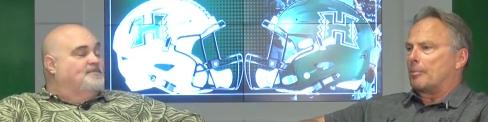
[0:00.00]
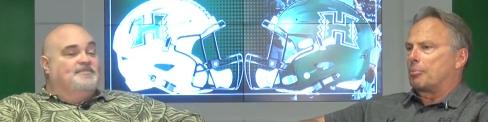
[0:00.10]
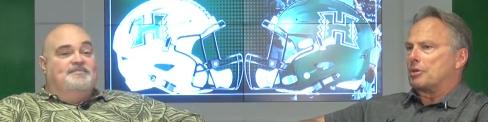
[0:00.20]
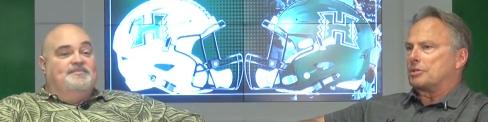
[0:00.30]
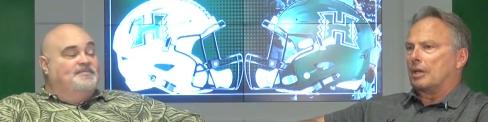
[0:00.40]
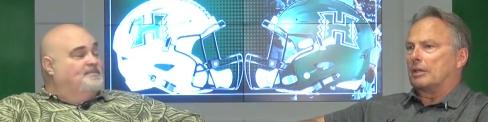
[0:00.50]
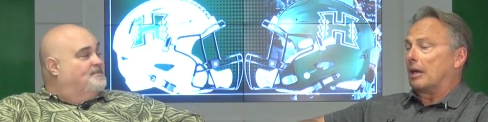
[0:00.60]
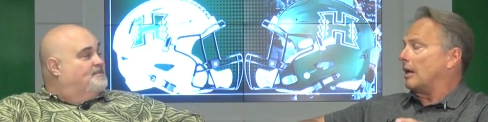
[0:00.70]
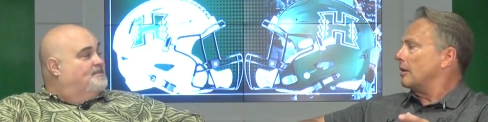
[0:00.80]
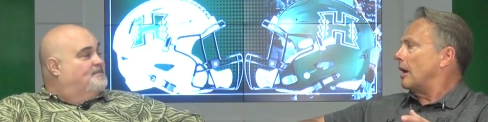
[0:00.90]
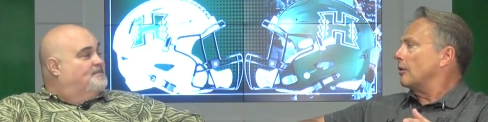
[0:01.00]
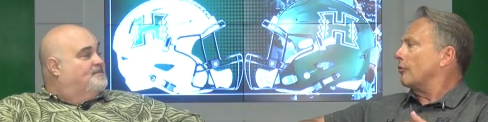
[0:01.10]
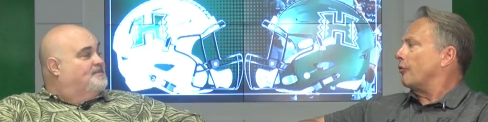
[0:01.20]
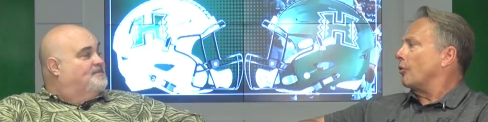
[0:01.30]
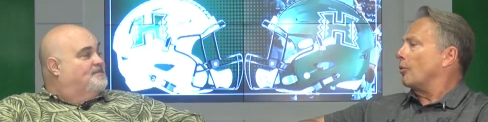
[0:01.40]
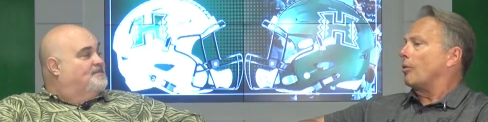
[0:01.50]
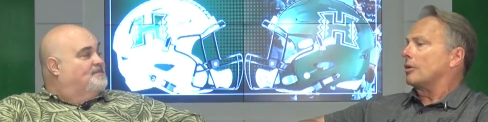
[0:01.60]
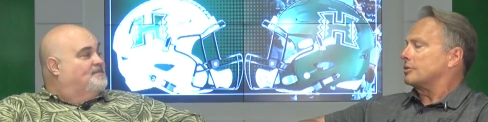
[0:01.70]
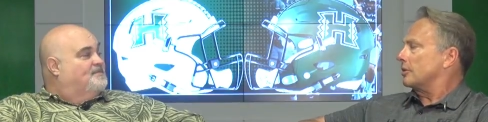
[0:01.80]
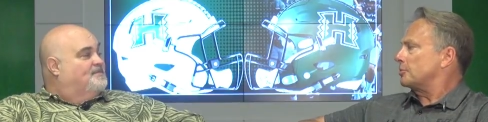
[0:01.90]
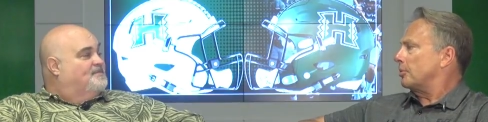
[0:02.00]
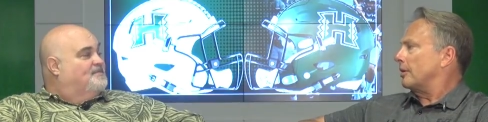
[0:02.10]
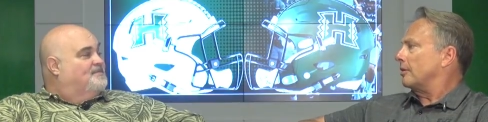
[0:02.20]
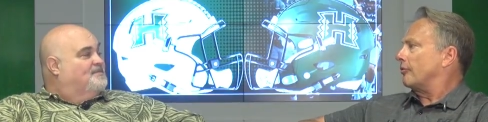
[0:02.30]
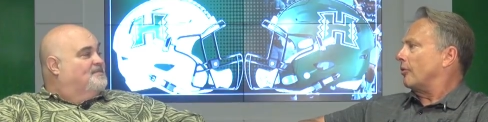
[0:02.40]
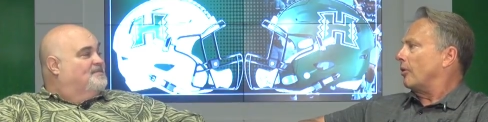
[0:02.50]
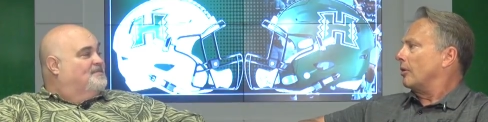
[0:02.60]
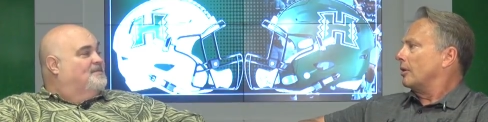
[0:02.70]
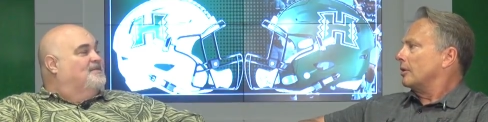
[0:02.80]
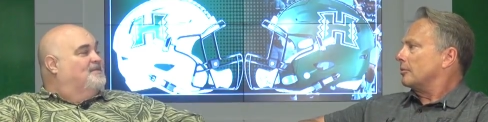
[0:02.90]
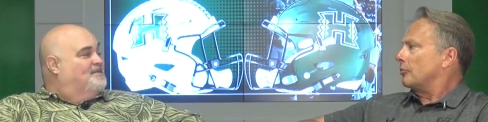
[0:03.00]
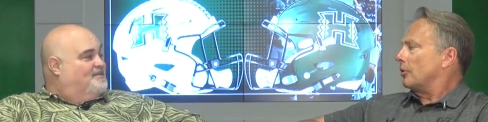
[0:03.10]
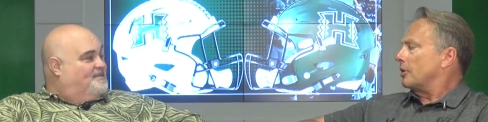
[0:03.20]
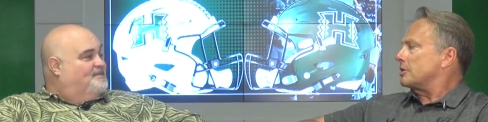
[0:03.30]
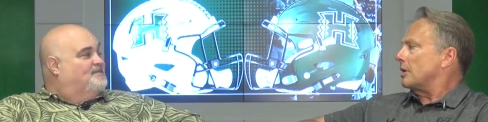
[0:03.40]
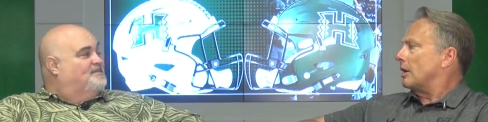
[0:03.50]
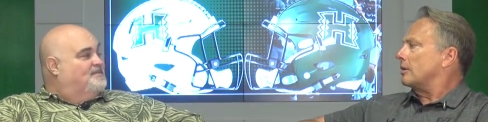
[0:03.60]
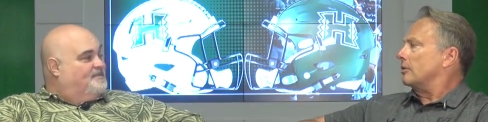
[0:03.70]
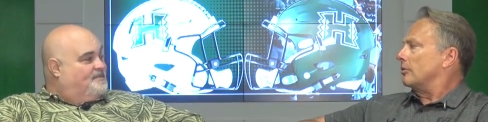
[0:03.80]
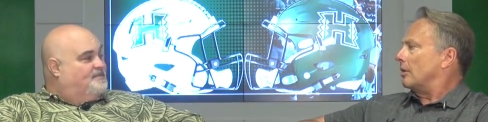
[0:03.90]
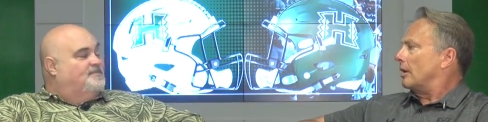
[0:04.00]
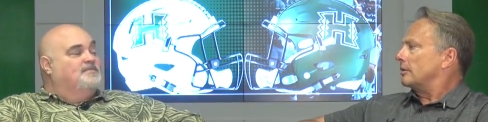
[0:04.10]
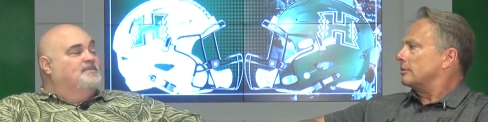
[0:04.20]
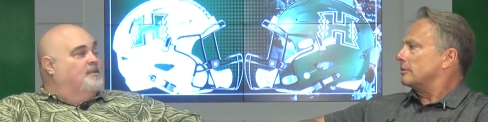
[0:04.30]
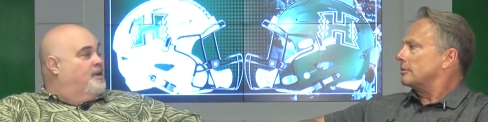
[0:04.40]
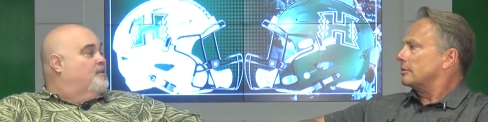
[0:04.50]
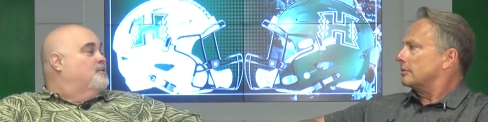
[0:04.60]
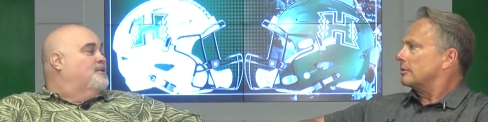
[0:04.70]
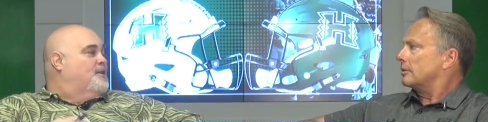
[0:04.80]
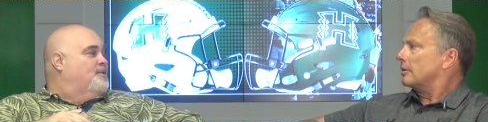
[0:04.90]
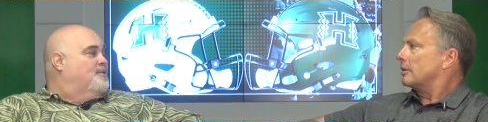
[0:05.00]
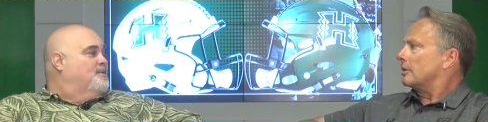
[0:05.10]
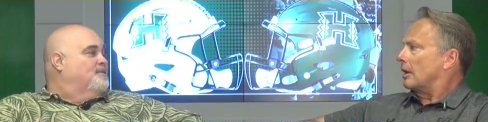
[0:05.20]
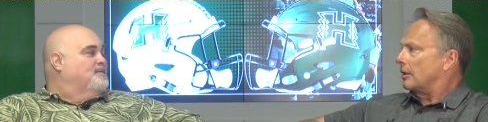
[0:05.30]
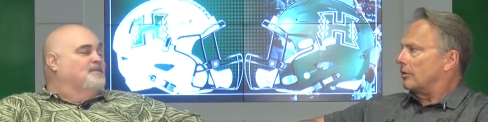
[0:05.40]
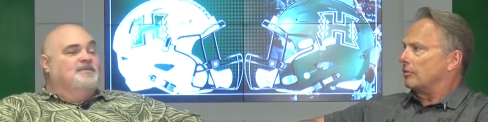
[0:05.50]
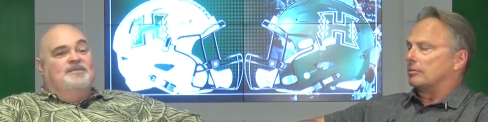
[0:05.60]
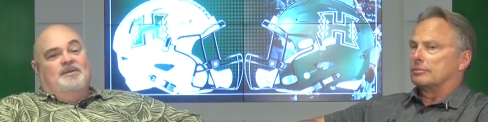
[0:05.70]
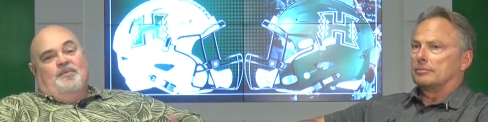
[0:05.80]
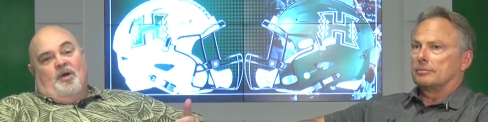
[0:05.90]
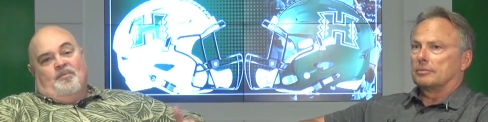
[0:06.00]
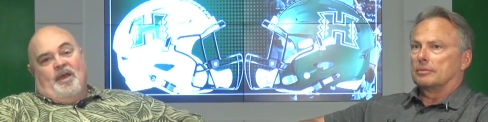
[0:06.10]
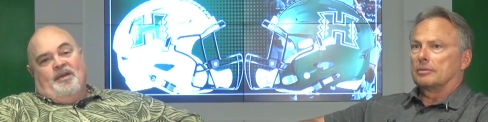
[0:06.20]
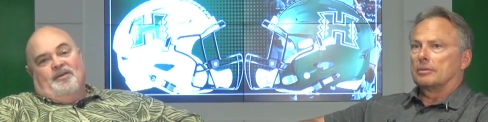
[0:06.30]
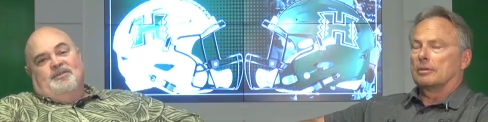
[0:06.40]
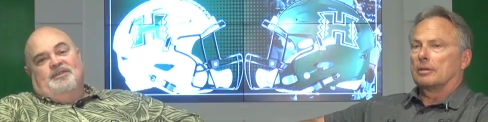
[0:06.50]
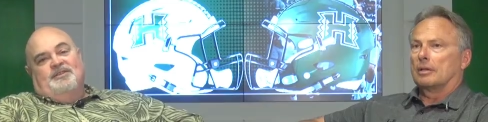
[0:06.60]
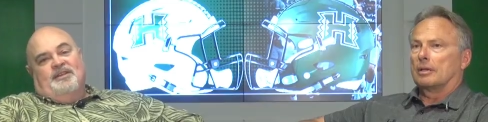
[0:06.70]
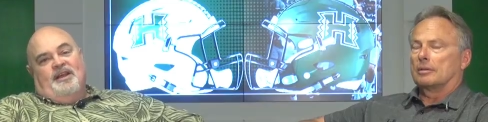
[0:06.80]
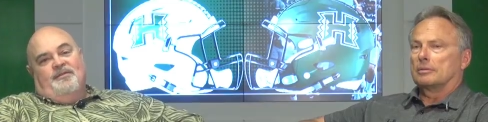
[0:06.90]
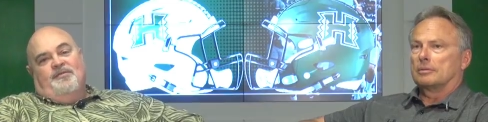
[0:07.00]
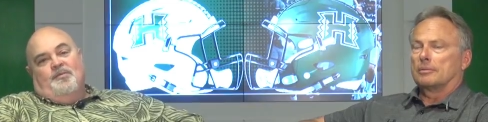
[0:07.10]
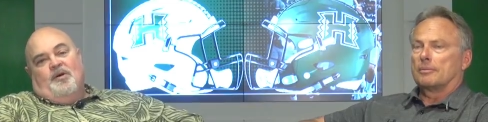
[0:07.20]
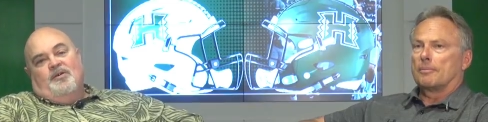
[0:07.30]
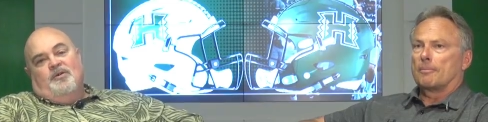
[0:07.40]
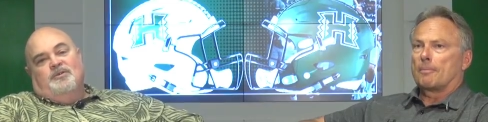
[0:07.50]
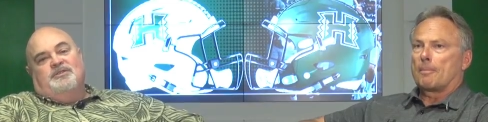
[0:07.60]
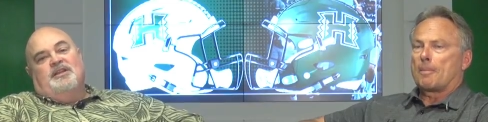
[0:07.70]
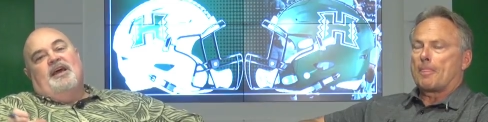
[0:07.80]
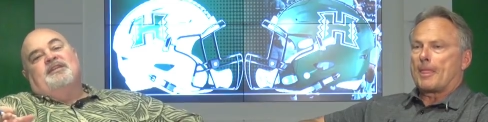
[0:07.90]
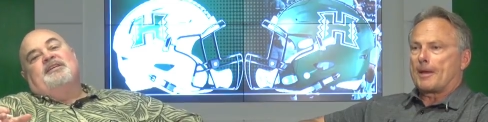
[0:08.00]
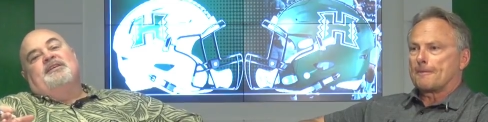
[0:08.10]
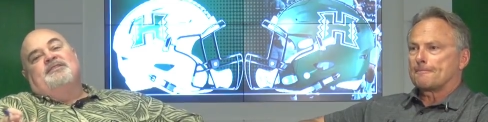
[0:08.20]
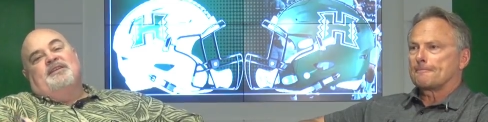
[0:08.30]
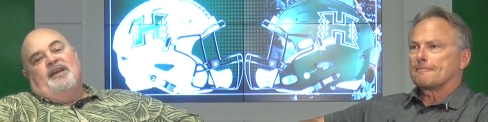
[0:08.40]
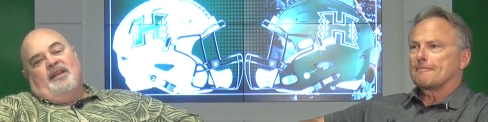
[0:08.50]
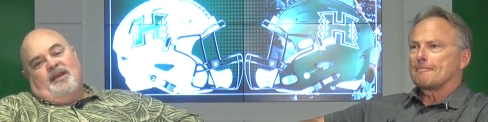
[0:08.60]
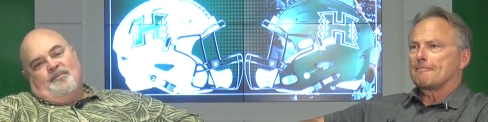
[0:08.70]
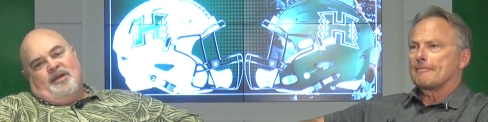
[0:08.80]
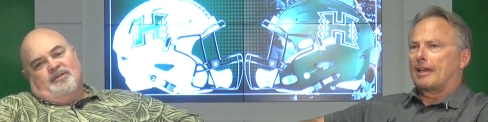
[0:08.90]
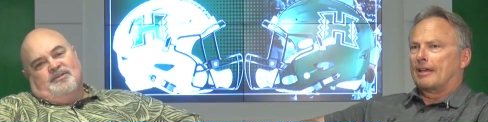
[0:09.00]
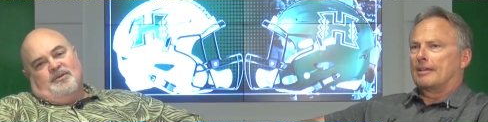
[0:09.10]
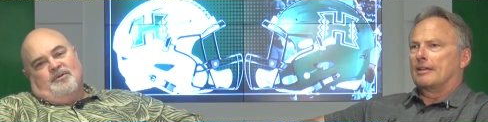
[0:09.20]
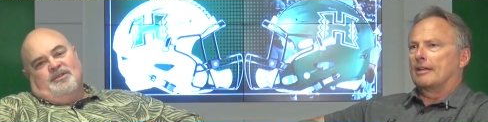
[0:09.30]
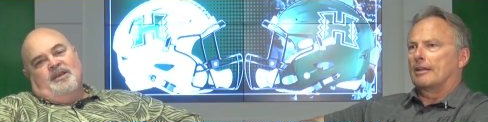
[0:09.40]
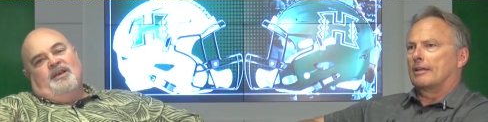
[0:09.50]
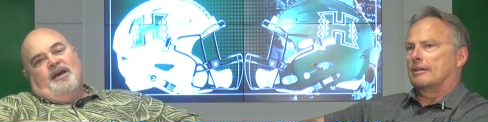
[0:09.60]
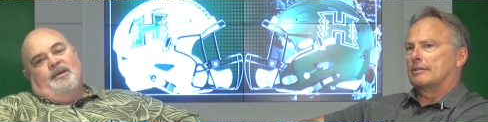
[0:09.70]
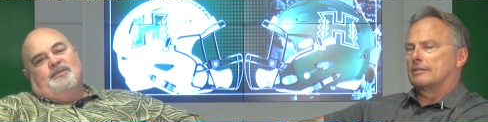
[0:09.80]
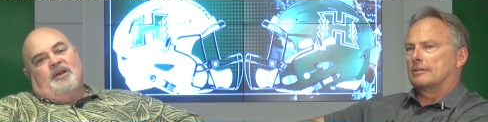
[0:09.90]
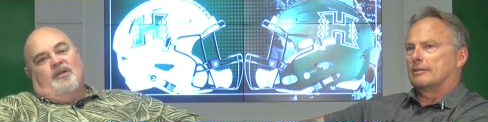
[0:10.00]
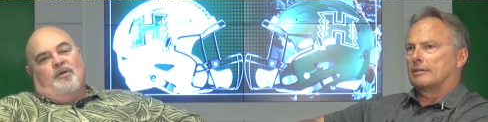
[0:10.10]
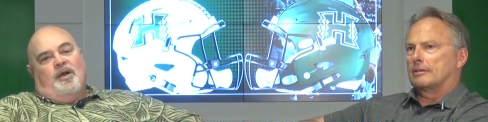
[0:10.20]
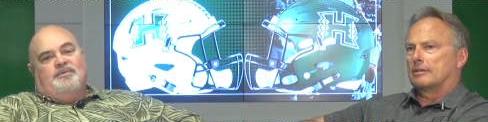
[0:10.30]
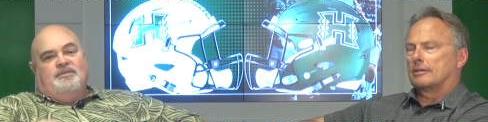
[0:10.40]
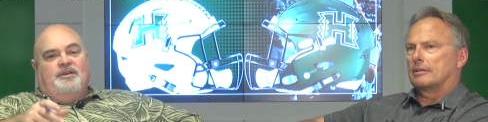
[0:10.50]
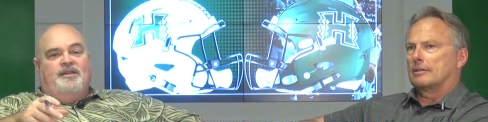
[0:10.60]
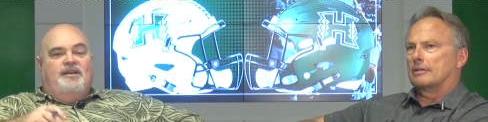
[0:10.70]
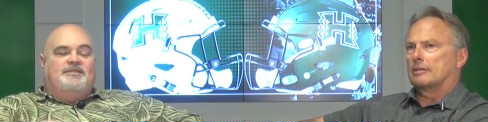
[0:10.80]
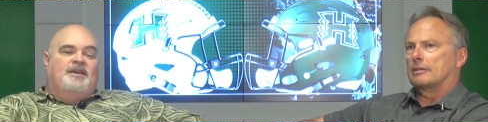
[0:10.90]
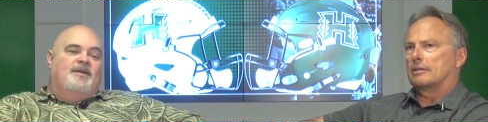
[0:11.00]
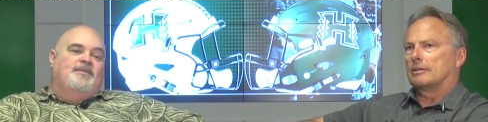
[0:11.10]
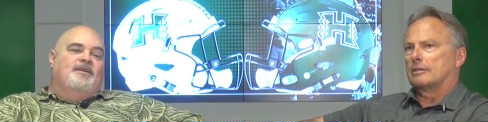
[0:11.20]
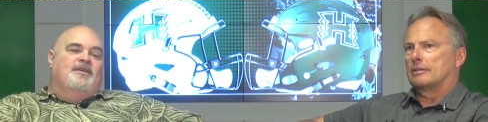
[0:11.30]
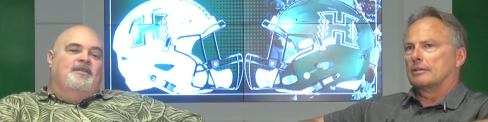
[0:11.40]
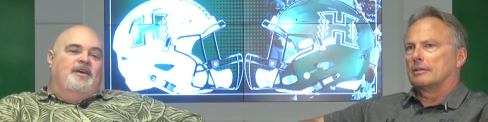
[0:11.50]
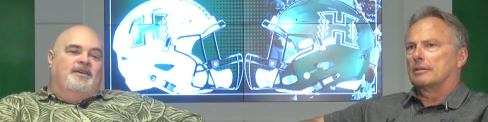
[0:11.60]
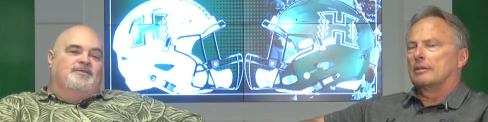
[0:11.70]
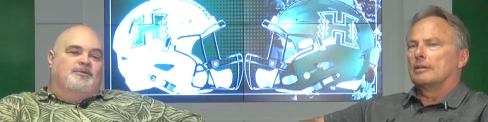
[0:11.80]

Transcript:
Speaker 1: appreciate that. I, I look forward to watching us play in the fall. Really excited to do that. All right, Coach. Thank you. Thank you.
Speaker 2: Mark Banker, assistant head football coach slash inside linebackers coach. I'm Scott Robbs. Until next time, thanks